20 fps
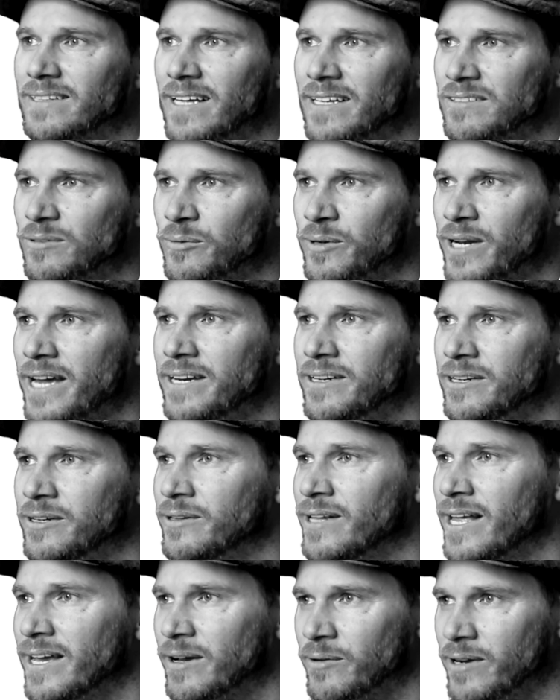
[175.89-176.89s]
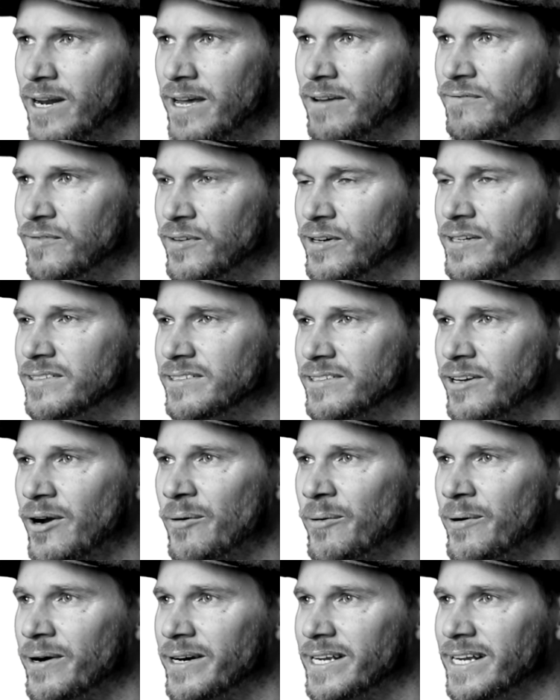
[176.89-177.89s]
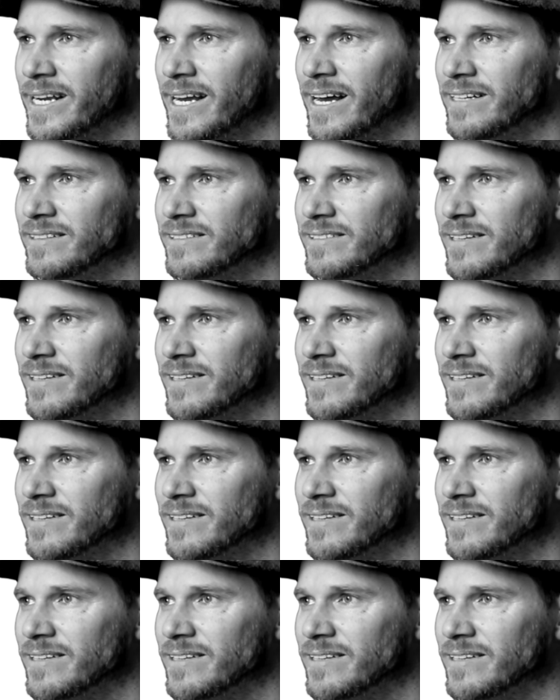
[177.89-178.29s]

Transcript: That's what I do. When I first start working on